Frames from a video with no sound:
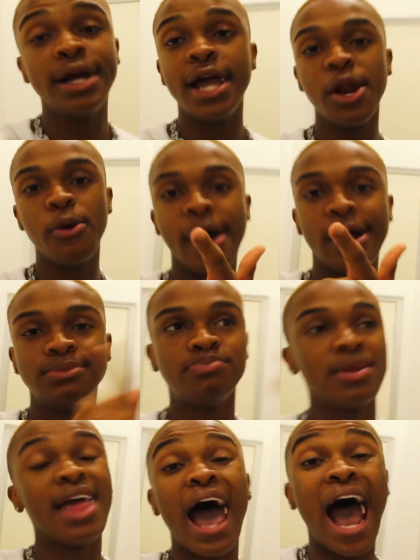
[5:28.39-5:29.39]
Anyway,
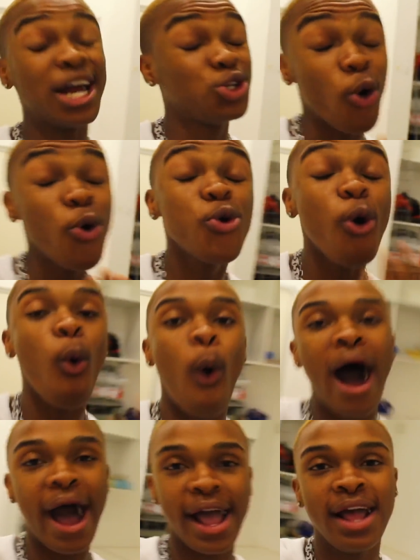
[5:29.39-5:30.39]
yeah, I don't know
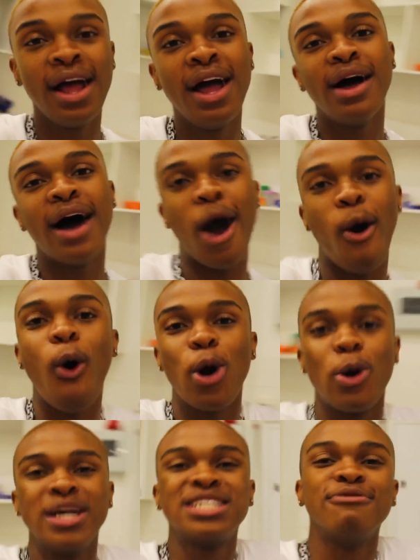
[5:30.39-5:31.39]
why I
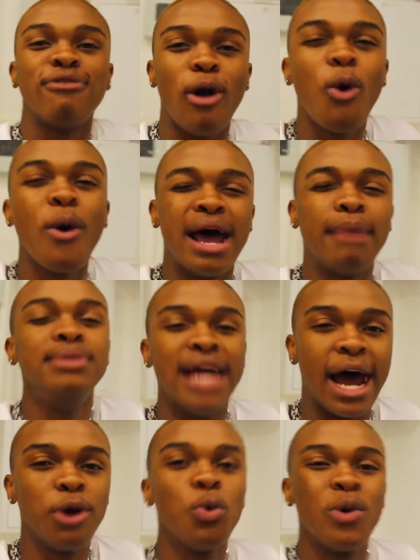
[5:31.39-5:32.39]
always vlog when I'm
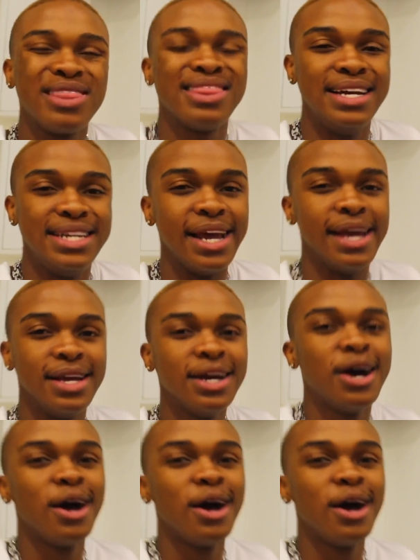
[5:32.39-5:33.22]
done with the day.